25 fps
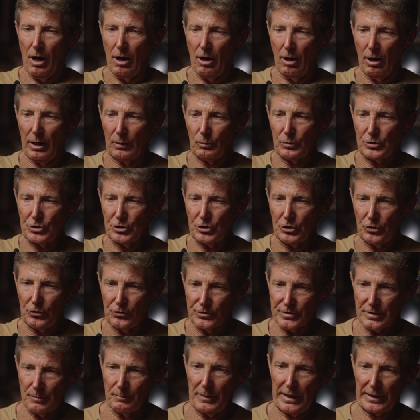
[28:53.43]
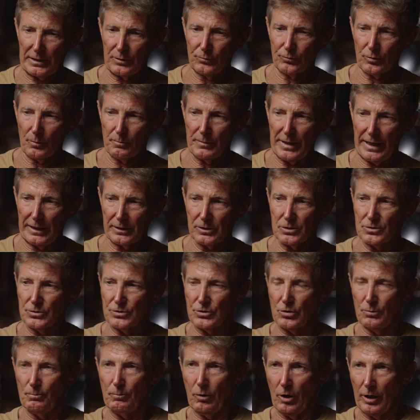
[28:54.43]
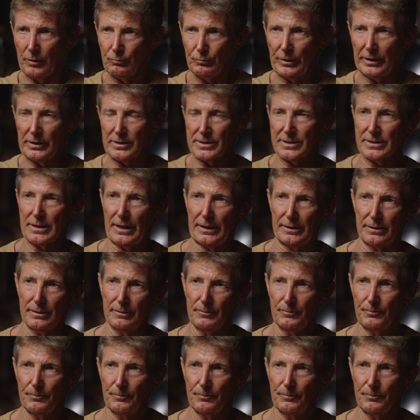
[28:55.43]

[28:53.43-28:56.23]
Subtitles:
I would use the money from that to buy real estate.